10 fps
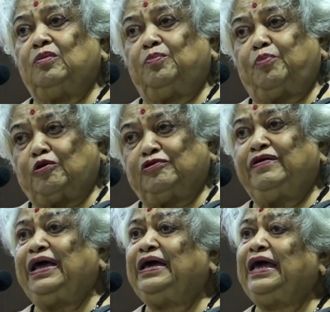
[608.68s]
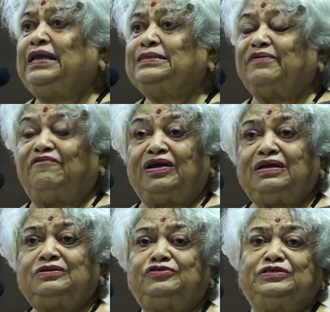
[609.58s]
Pottery again is a
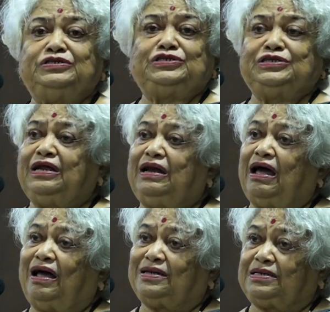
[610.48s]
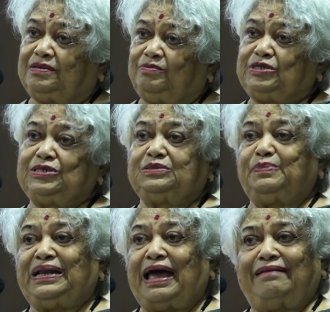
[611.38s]
very traditional art which has
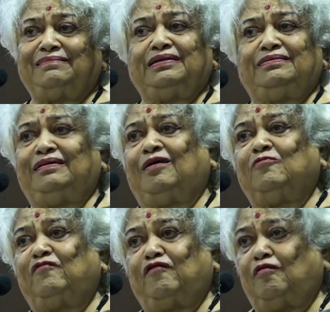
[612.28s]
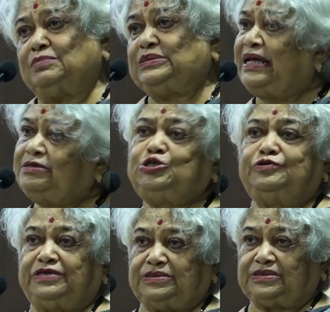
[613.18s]
been handed down from
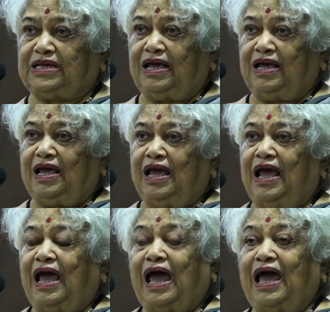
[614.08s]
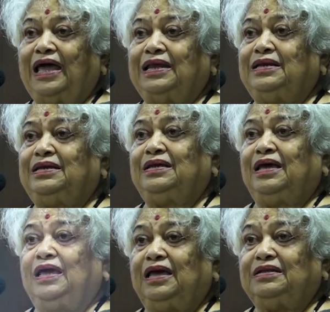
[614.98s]
centuries. And
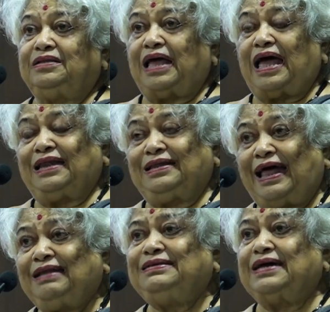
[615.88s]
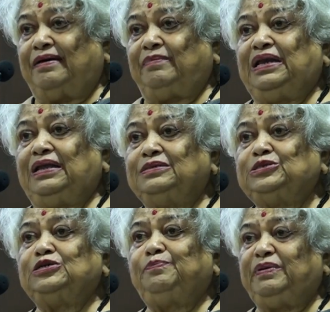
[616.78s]
at that time, in
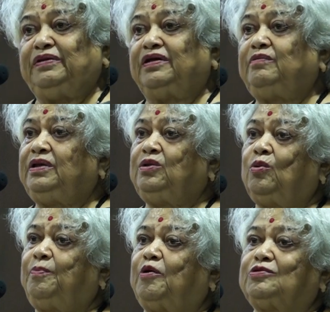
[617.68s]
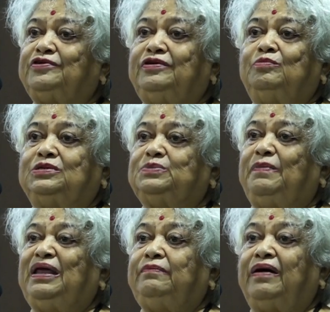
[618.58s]
ancient period, we know pottery was
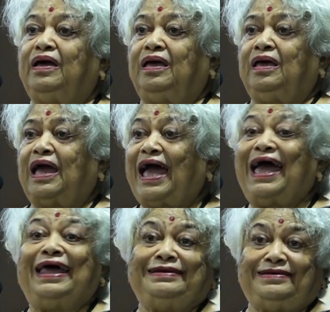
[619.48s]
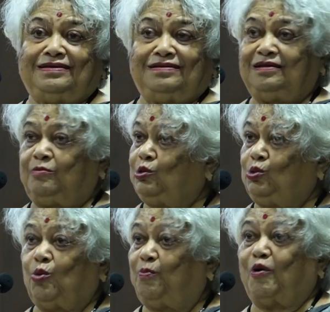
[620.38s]
made by hand. There were
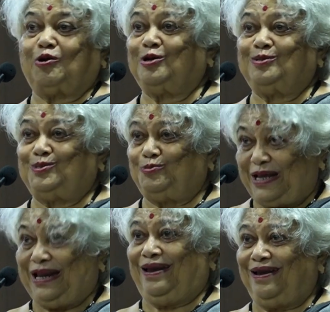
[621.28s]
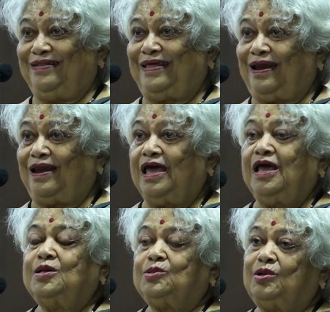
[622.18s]
no potter's wheel then.
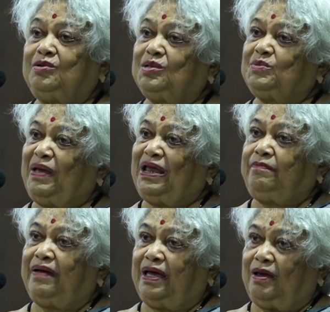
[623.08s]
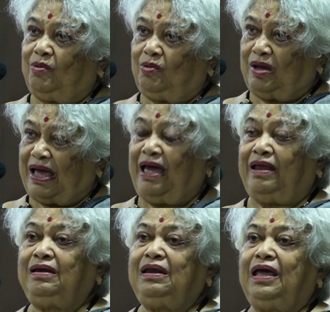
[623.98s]
So it was made by
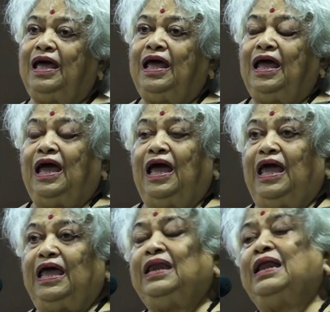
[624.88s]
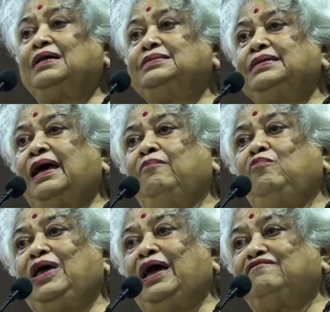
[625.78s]
hand. In Assam,
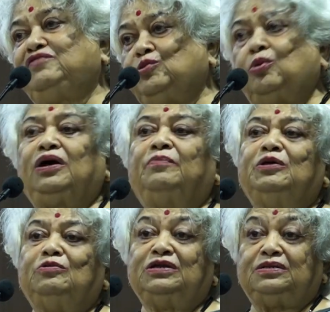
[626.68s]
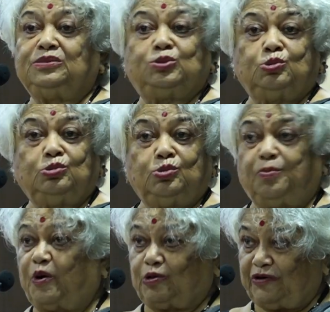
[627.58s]
we have two communities who do
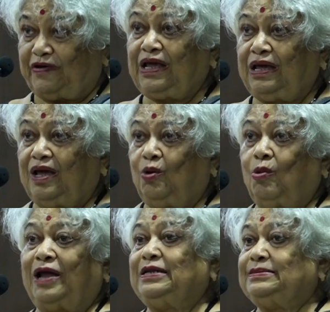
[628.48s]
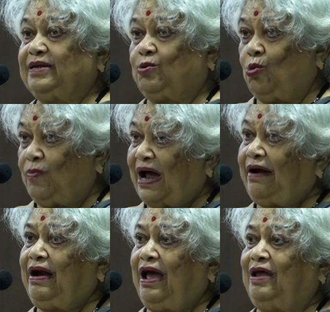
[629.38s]
pottery. One is the Kumar
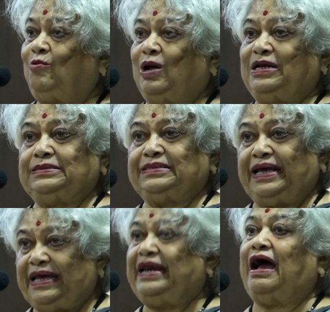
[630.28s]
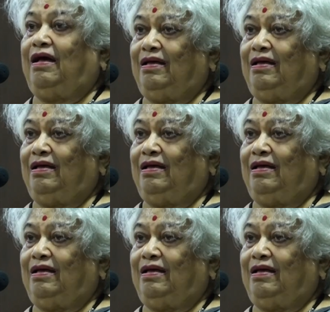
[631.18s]
and one is the Hira.